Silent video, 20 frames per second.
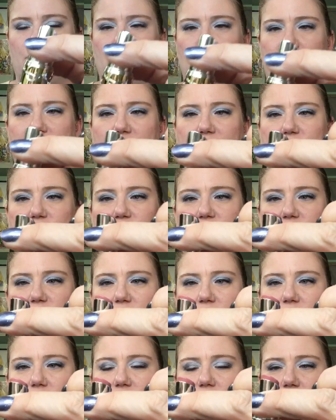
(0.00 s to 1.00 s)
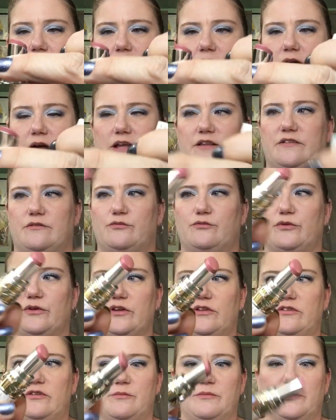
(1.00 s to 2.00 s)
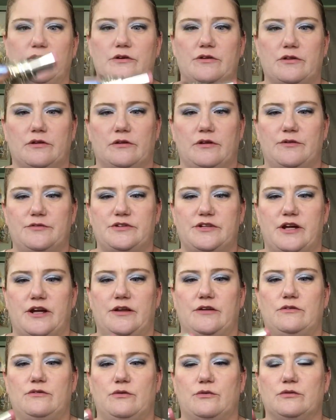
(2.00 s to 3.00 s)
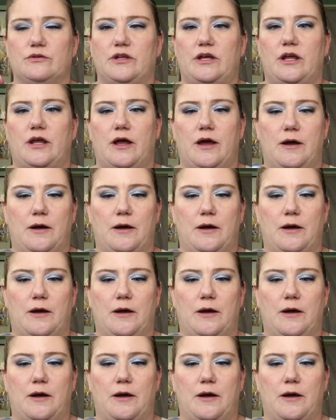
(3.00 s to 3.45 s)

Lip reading: packaging. It's really similar to their Love Shines, only